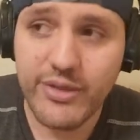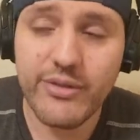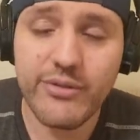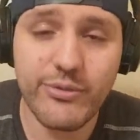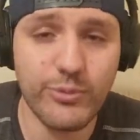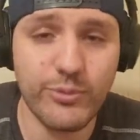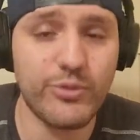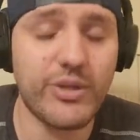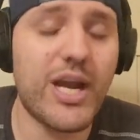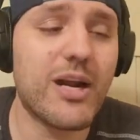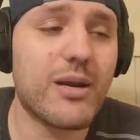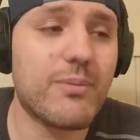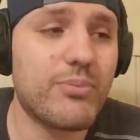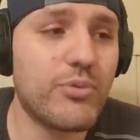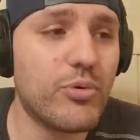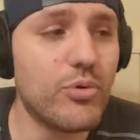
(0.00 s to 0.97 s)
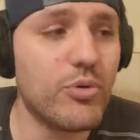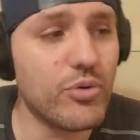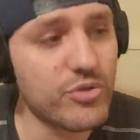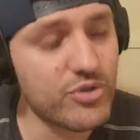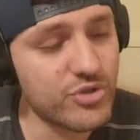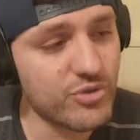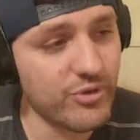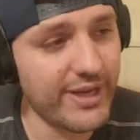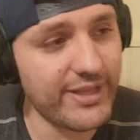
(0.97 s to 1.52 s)
through dark pool,
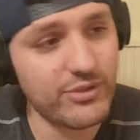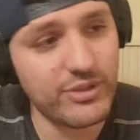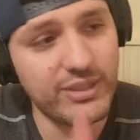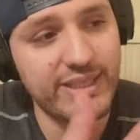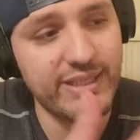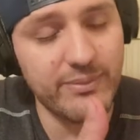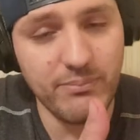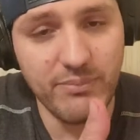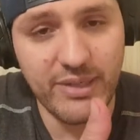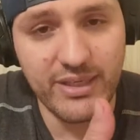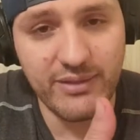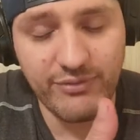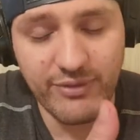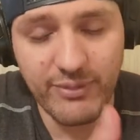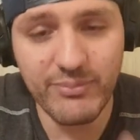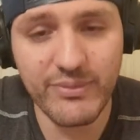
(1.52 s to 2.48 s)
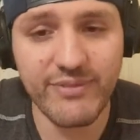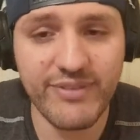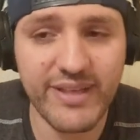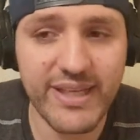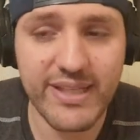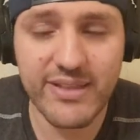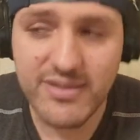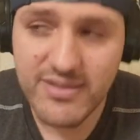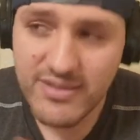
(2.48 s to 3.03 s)
straight to getting money from the
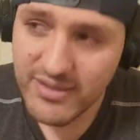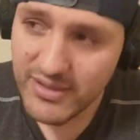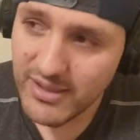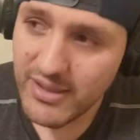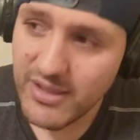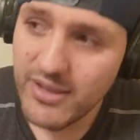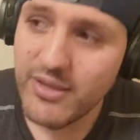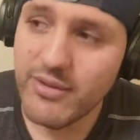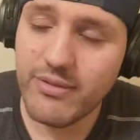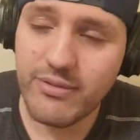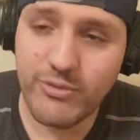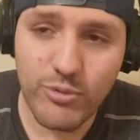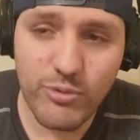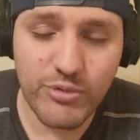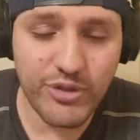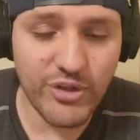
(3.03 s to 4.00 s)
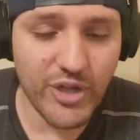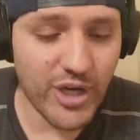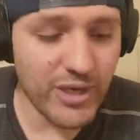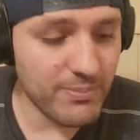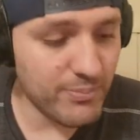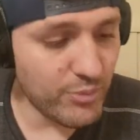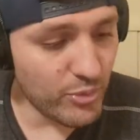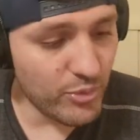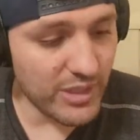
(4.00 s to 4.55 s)
feds, through the
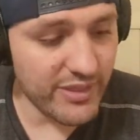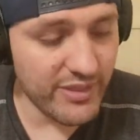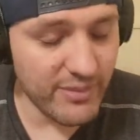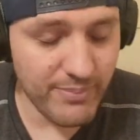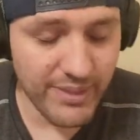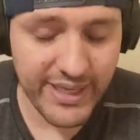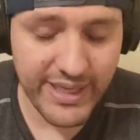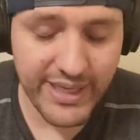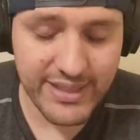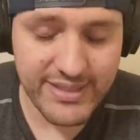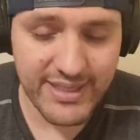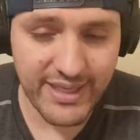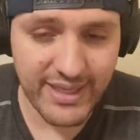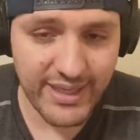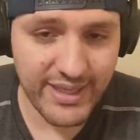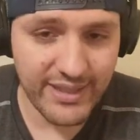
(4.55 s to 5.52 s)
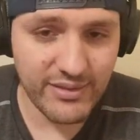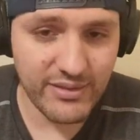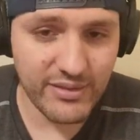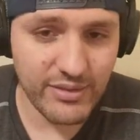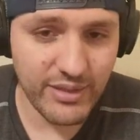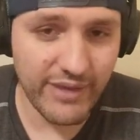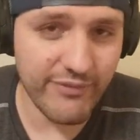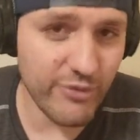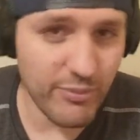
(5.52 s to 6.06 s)
dark pool and the banks, and
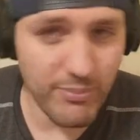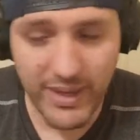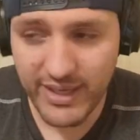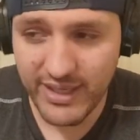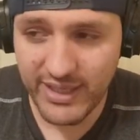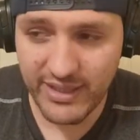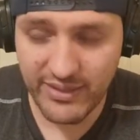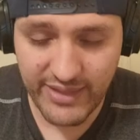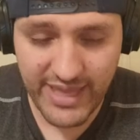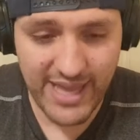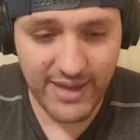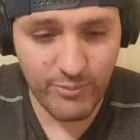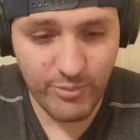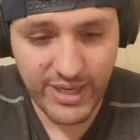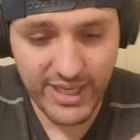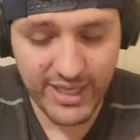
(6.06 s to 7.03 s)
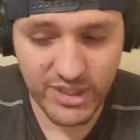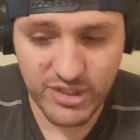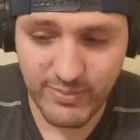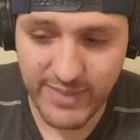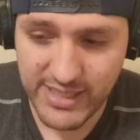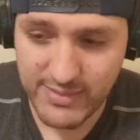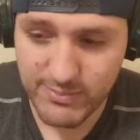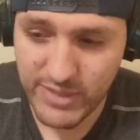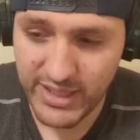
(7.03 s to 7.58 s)
everybody in that range
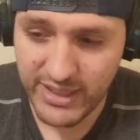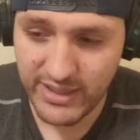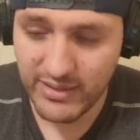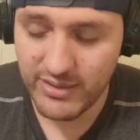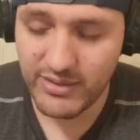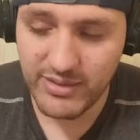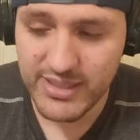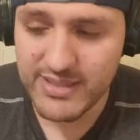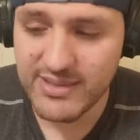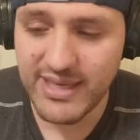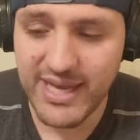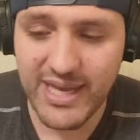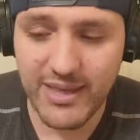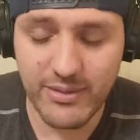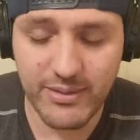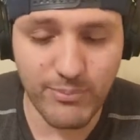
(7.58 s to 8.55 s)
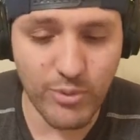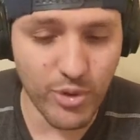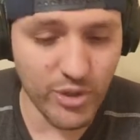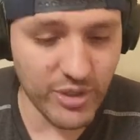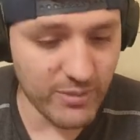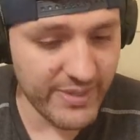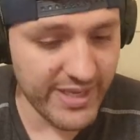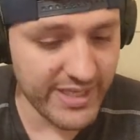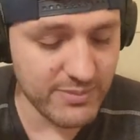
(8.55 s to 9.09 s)
makes money. This guy, the
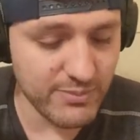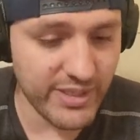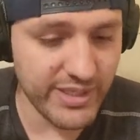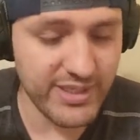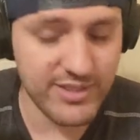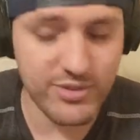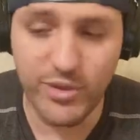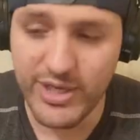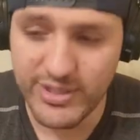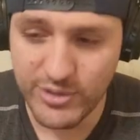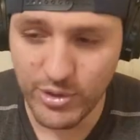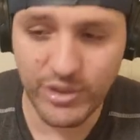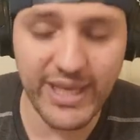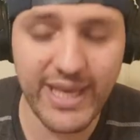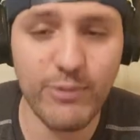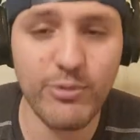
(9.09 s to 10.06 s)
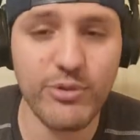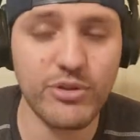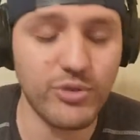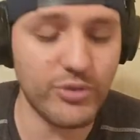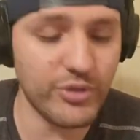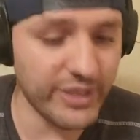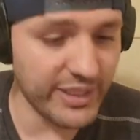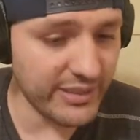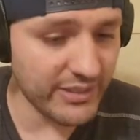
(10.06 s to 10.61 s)
broker, makes money, so he's okay with
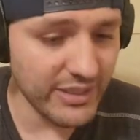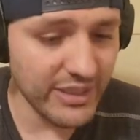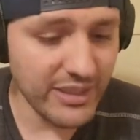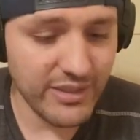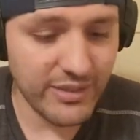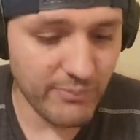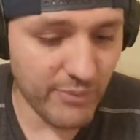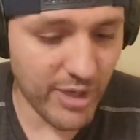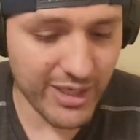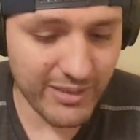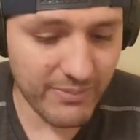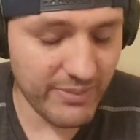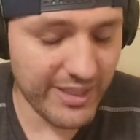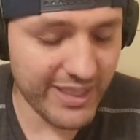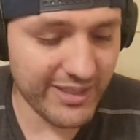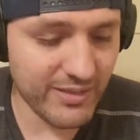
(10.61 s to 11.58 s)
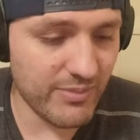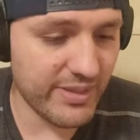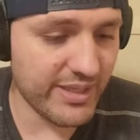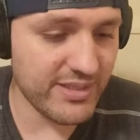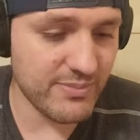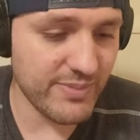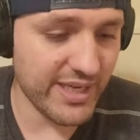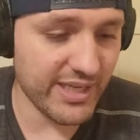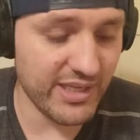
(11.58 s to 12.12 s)
doing it. Market maker
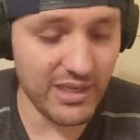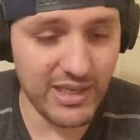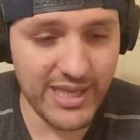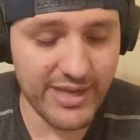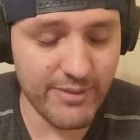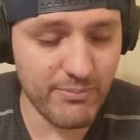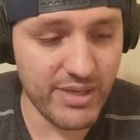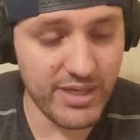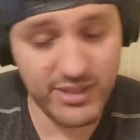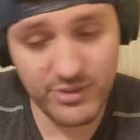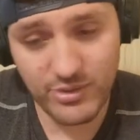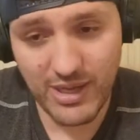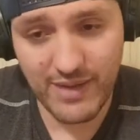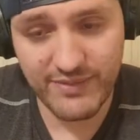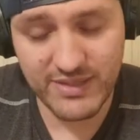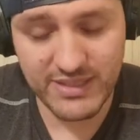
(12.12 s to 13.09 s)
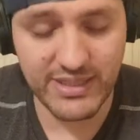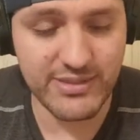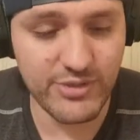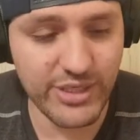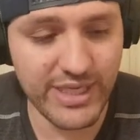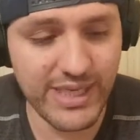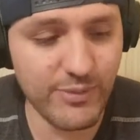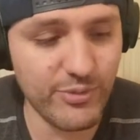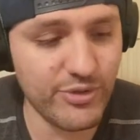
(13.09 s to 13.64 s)
is making a lot of money, so obviously he's
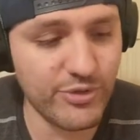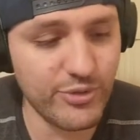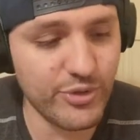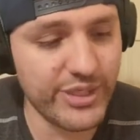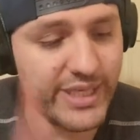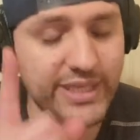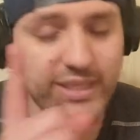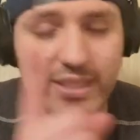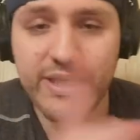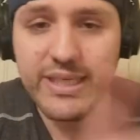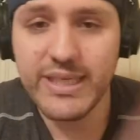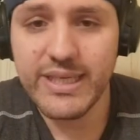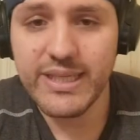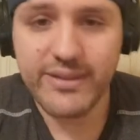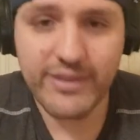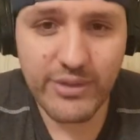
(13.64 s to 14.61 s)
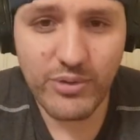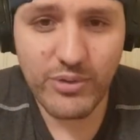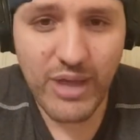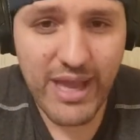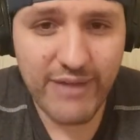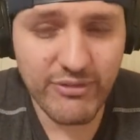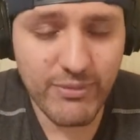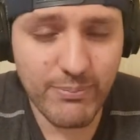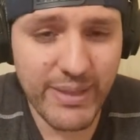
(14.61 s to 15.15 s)
okay with doing it. Then you
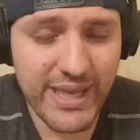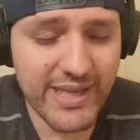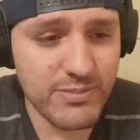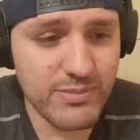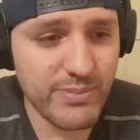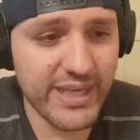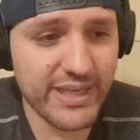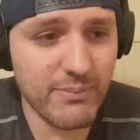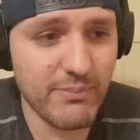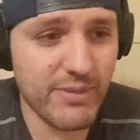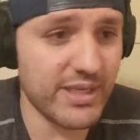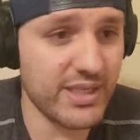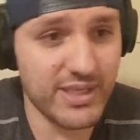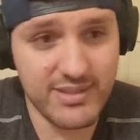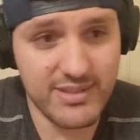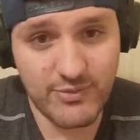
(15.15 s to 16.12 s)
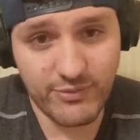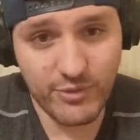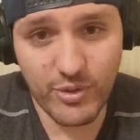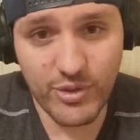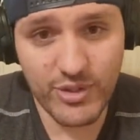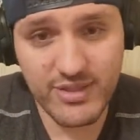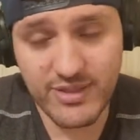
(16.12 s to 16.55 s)
have the banks making money because, of course,